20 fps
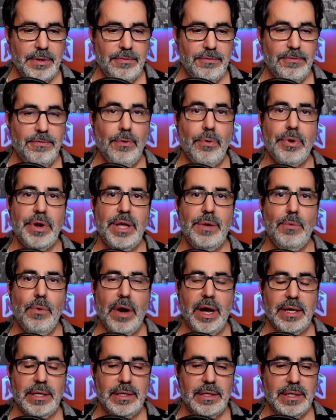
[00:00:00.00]

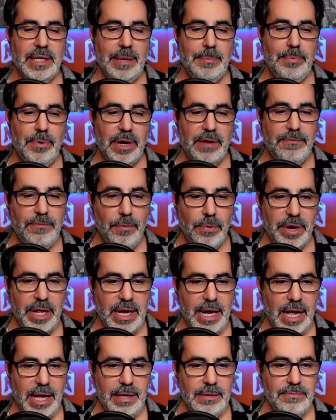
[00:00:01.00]
41. They put up
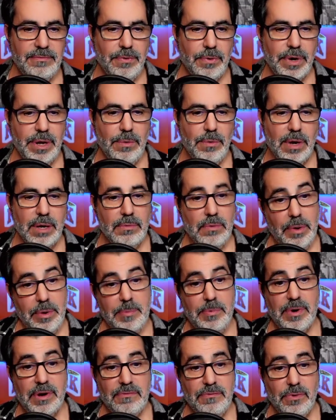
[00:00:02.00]
49? 41. Well, we
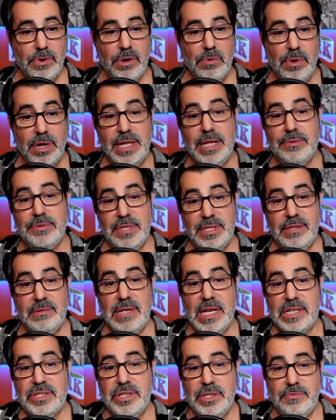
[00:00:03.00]
put up 41. That was
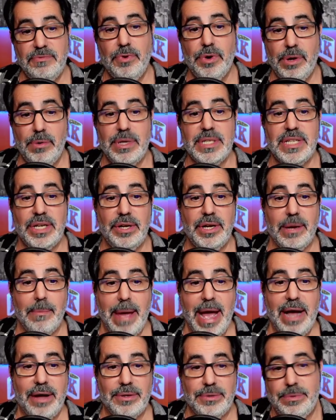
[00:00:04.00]
actually, 41 is a good
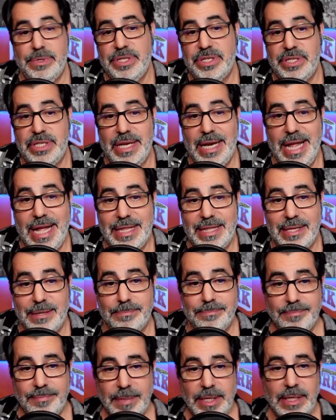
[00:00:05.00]
amount. We just didn't hit them.
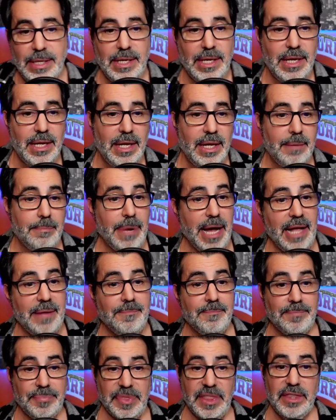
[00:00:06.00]
But
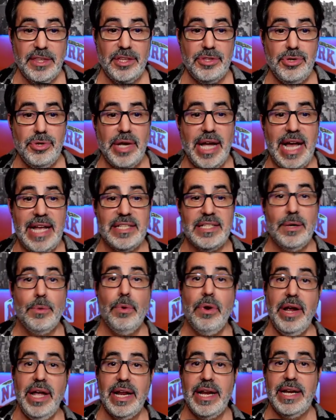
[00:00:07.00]
the two guys that
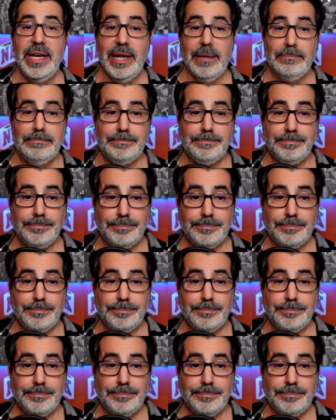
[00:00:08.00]
were hitting them,